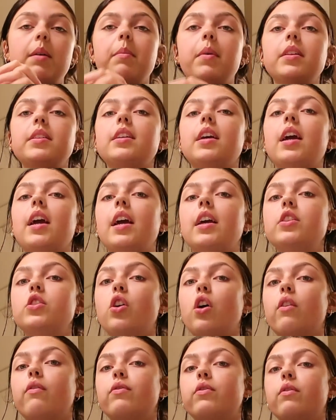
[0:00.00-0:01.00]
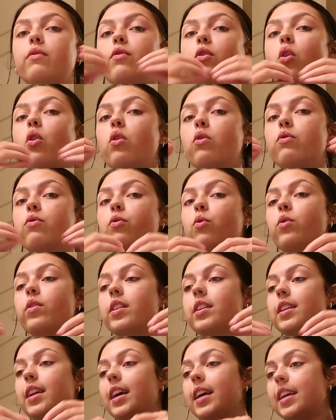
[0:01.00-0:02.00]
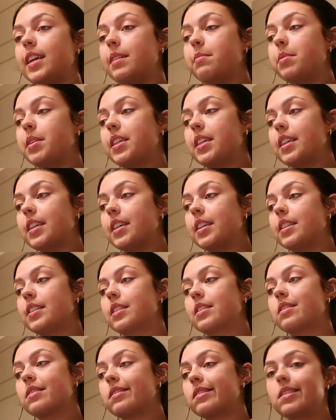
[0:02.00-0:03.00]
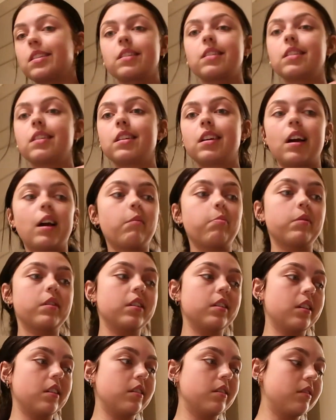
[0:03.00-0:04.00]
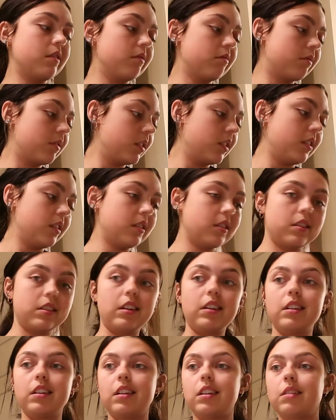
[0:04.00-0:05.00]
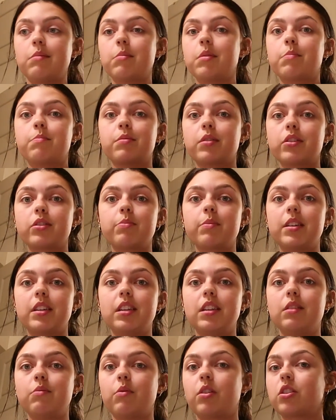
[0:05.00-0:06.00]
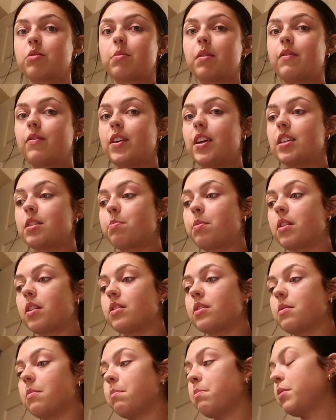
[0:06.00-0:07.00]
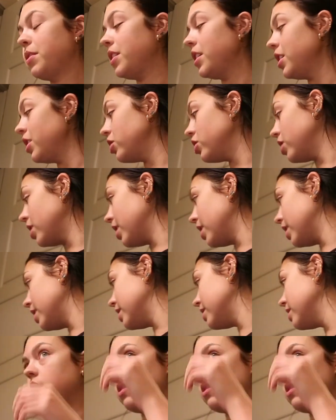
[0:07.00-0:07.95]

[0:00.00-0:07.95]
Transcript: I'm about to end off the vlog for the night because there's nothing happening that's really exciting. I'm gonna brush my teeth, wash my face, put on some PJs.